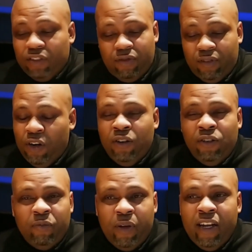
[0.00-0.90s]

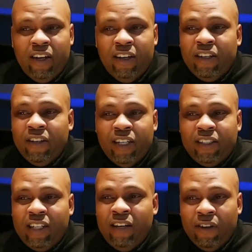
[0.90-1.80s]
don't be an
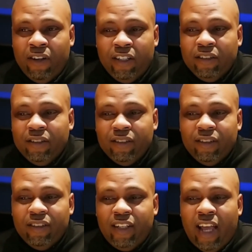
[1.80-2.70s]
underachiever.
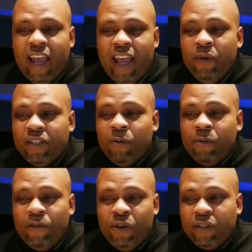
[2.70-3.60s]
Hang with some
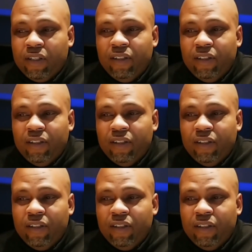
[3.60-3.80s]
folks